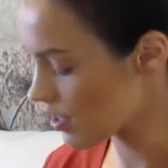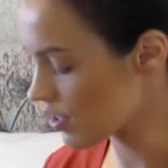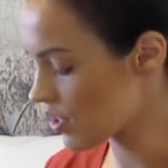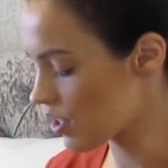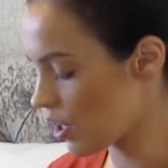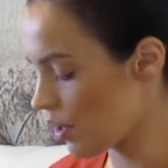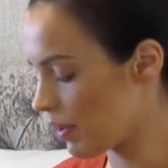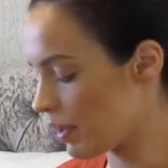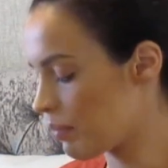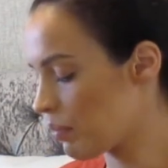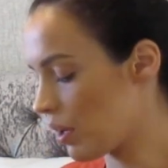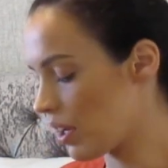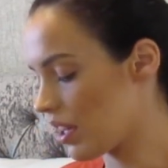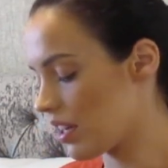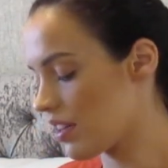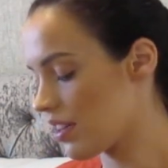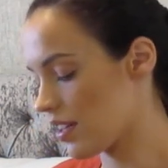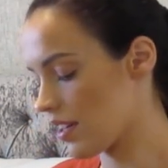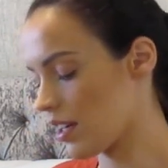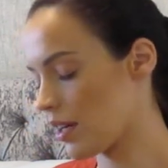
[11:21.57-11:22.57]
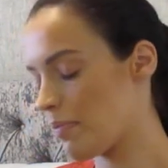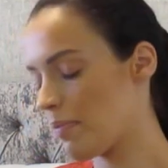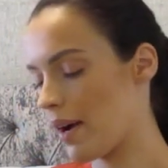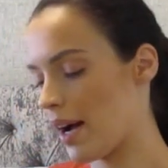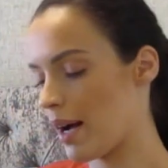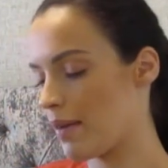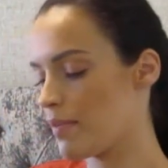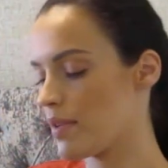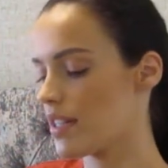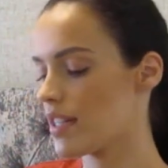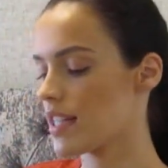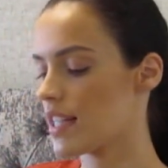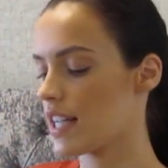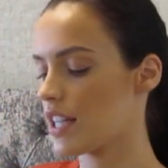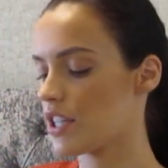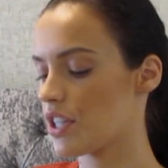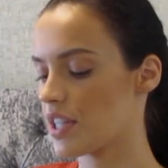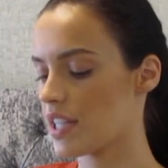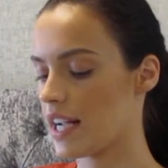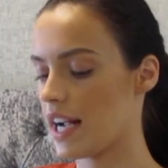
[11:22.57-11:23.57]
So in one of the compartments,
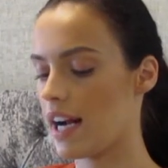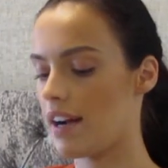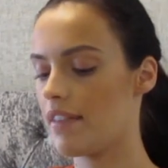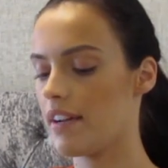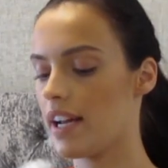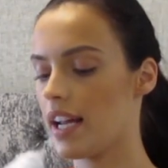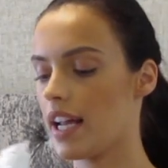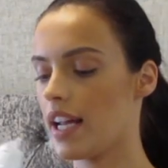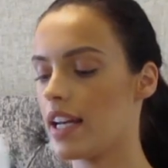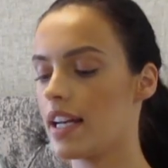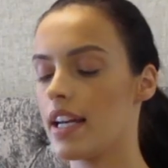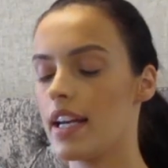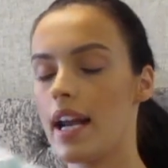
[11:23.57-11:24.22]
I just carry